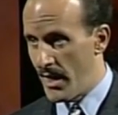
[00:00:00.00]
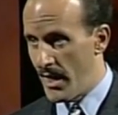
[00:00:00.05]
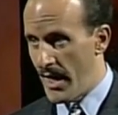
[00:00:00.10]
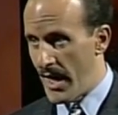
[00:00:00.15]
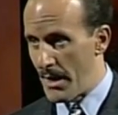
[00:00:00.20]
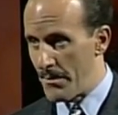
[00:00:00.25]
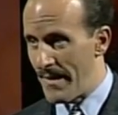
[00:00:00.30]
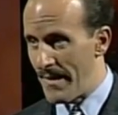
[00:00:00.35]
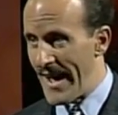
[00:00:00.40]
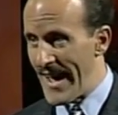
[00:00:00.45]

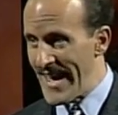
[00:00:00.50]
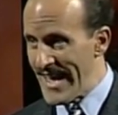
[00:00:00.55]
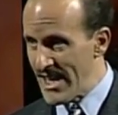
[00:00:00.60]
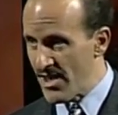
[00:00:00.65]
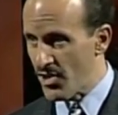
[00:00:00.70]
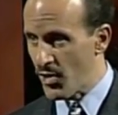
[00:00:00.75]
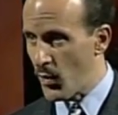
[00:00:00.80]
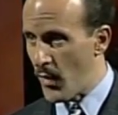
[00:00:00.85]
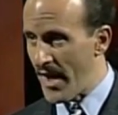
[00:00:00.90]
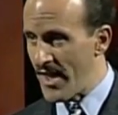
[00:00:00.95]
And by His
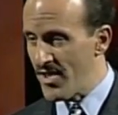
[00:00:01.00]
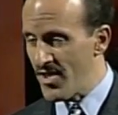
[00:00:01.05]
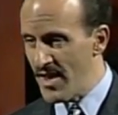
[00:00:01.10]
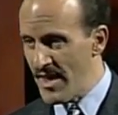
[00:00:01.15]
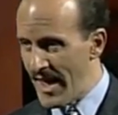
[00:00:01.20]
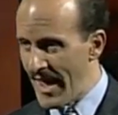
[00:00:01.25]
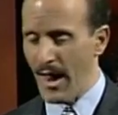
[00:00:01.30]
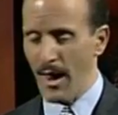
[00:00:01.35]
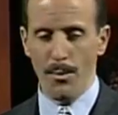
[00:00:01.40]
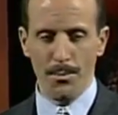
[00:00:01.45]
grace, He
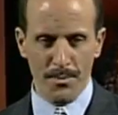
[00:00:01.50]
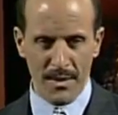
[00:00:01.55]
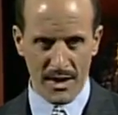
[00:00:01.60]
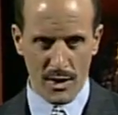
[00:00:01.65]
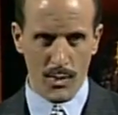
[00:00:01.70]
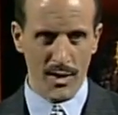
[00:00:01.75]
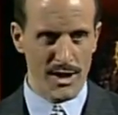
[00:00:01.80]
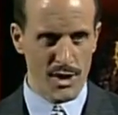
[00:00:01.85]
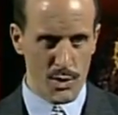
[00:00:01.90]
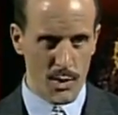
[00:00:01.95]
helped me
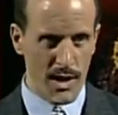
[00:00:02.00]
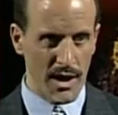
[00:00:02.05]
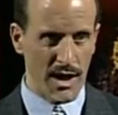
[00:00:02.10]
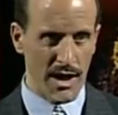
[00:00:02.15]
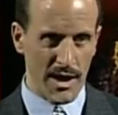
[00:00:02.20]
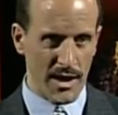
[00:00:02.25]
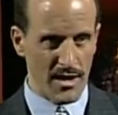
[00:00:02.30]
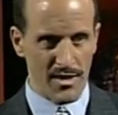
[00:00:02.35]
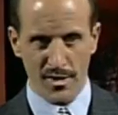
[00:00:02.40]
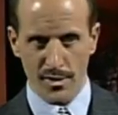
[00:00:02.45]
quit
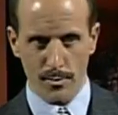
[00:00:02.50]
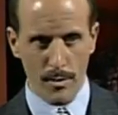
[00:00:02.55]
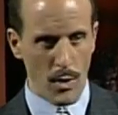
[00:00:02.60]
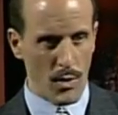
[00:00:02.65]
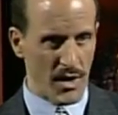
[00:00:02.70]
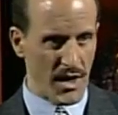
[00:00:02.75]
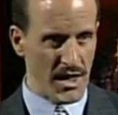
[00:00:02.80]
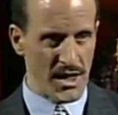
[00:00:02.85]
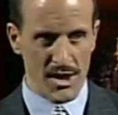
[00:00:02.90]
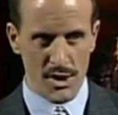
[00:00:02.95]
drinking and
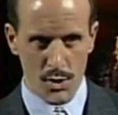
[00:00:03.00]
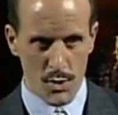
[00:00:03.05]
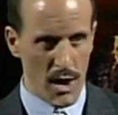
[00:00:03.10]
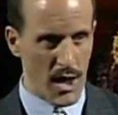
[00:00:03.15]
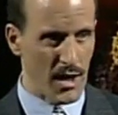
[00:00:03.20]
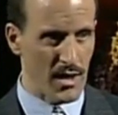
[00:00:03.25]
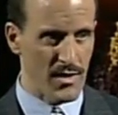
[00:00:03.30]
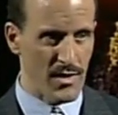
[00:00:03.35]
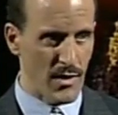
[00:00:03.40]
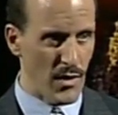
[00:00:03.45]
smoking and
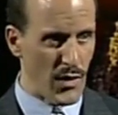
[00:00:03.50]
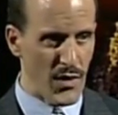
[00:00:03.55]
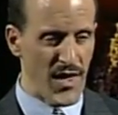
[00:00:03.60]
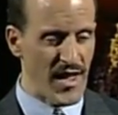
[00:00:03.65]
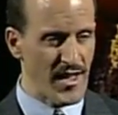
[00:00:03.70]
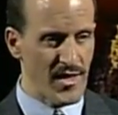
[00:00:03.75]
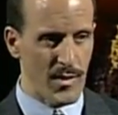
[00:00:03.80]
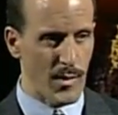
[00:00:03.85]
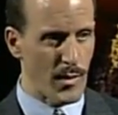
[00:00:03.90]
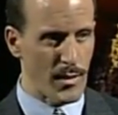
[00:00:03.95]
drugs and the
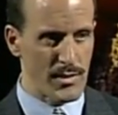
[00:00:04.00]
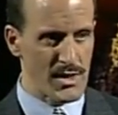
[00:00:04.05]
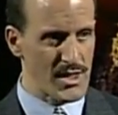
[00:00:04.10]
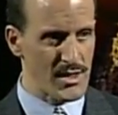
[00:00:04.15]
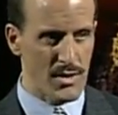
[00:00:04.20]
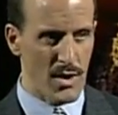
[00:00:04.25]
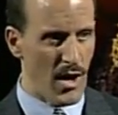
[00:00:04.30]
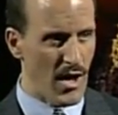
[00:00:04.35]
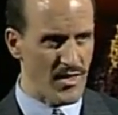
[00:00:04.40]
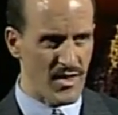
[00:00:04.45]
things that were just
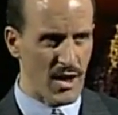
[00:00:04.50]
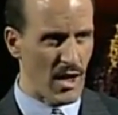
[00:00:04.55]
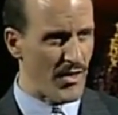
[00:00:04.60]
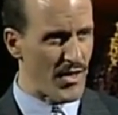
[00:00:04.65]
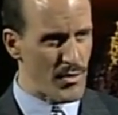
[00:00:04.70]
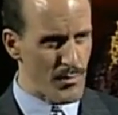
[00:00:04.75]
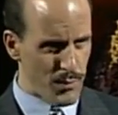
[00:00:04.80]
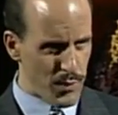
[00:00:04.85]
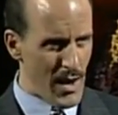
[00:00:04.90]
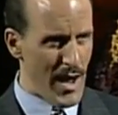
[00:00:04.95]
causing all these
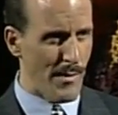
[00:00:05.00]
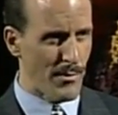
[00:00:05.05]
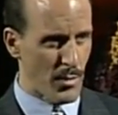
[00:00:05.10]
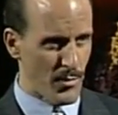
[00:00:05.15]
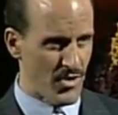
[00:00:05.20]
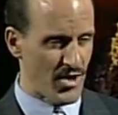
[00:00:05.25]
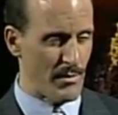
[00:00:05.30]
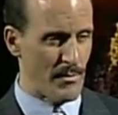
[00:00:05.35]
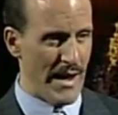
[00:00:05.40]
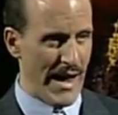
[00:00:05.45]
problems
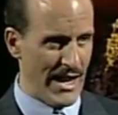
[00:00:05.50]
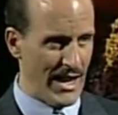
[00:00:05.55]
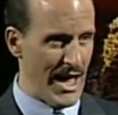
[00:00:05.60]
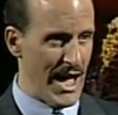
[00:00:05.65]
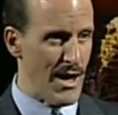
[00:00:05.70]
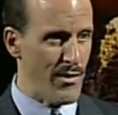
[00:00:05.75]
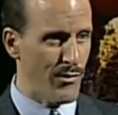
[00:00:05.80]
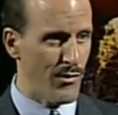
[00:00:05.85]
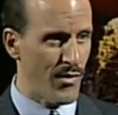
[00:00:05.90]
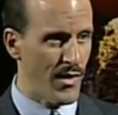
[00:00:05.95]
in my
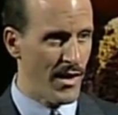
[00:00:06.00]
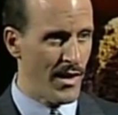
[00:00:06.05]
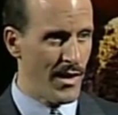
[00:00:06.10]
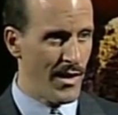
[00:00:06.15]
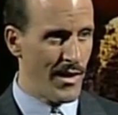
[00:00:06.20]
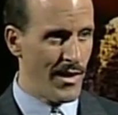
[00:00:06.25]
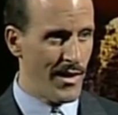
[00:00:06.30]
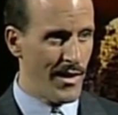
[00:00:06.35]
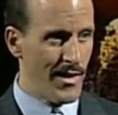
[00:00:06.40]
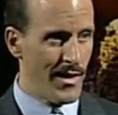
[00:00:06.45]
life.
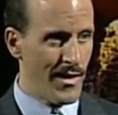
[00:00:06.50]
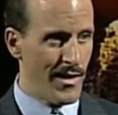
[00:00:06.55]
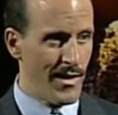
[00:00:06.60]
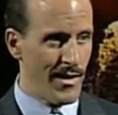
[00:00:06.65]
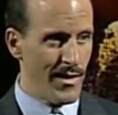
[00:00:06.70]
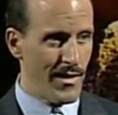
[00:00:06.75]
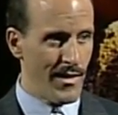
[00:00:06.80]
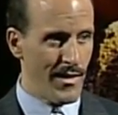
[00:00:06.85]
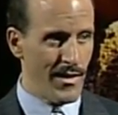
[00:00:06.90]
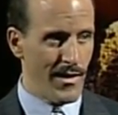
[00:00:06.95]

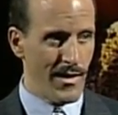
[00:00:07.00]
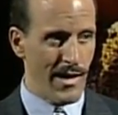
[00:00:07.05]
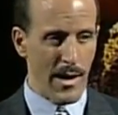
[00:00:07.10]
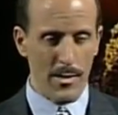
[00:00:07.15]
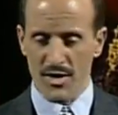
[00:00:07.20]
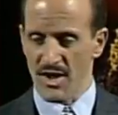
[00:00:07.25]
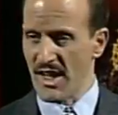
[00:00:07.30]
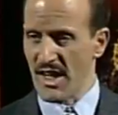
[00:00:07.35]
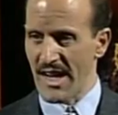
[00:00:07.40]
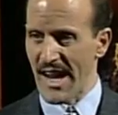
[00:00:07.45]
I
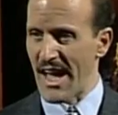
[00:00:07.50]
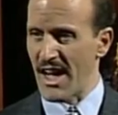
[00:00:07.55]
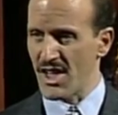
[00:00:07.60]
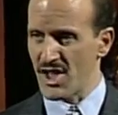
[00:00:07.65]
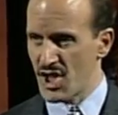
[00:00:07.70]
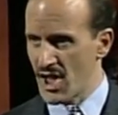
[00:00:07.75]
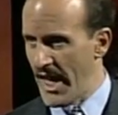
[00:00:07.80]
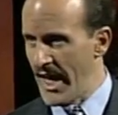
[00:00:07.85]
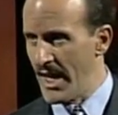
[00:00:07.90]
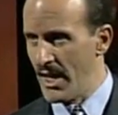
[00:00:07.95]
was in and out of
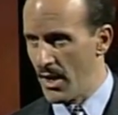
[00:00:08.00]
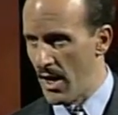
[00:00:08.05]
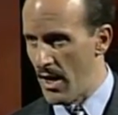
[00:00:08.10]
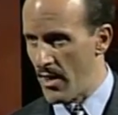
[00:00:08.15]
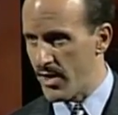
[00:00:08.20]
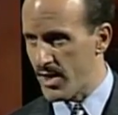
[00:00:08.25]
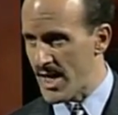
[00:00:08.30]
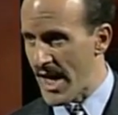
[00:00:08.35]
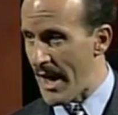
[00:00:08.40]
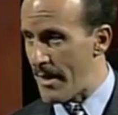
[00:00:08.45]
jail all the
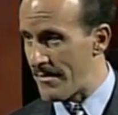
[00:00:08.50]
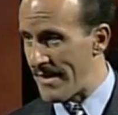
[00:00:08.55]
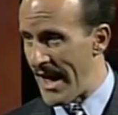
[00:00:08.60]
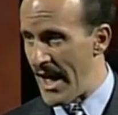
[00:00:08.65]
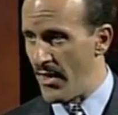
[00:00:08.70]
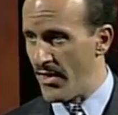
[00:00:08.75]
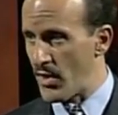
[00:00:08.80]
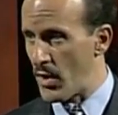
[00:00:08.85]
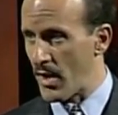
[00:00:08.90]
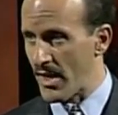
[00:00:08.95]
time. Now
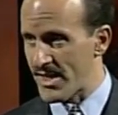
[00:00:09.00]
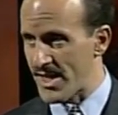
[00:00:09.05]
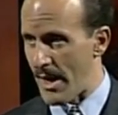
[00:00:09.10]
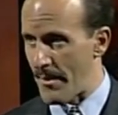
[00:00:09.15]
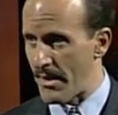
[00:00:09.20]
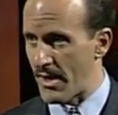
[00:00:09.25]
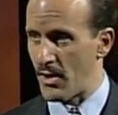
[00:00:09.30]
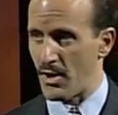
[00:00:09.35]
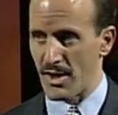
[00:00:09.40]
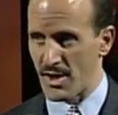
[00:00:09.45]
the only time I
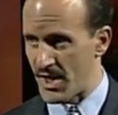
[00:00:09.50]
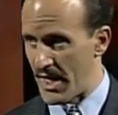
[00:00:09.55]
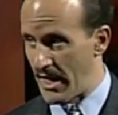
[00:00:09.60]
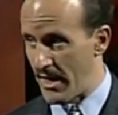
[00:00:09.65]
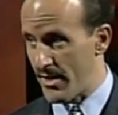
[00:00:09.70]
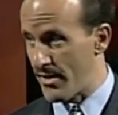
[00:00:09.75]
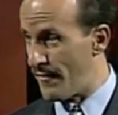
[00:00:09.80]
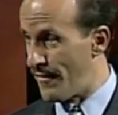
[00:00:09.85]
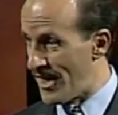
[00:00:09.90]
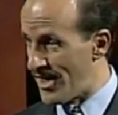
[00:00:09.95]
go to jail is
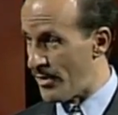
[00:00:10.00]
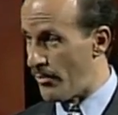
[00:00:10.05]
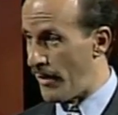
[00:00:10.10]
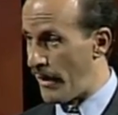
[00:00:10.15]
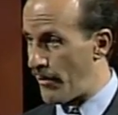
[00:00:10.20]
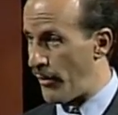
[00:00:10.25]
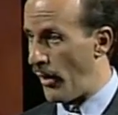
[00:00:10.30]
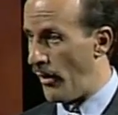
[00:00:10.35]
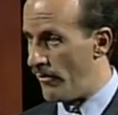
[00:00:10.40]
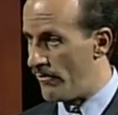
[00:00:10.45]
to visit
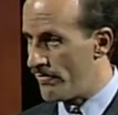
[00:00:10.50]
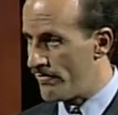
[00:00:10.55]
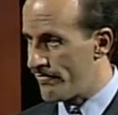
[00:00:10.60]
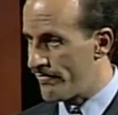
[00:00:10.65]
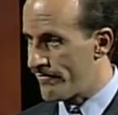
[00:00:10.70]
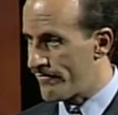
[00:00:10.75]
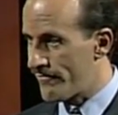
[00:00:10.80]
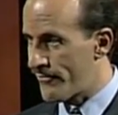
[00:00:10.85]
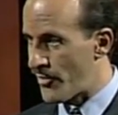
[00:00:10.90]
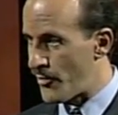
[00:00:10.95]
people.
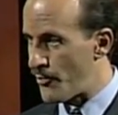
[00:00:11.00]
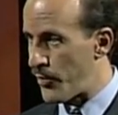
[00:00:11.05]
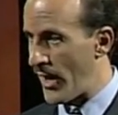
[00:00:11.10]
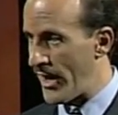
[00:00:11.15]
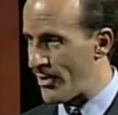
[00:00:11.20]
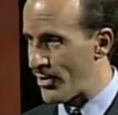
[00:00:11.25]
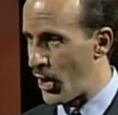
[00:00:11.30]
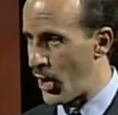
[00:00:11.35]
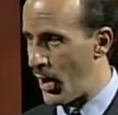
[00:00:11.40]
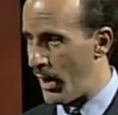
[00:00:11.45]
Praise
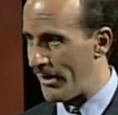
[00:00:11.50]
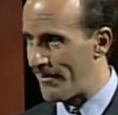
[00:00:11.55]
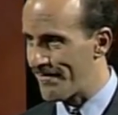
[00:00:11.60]
the Lord.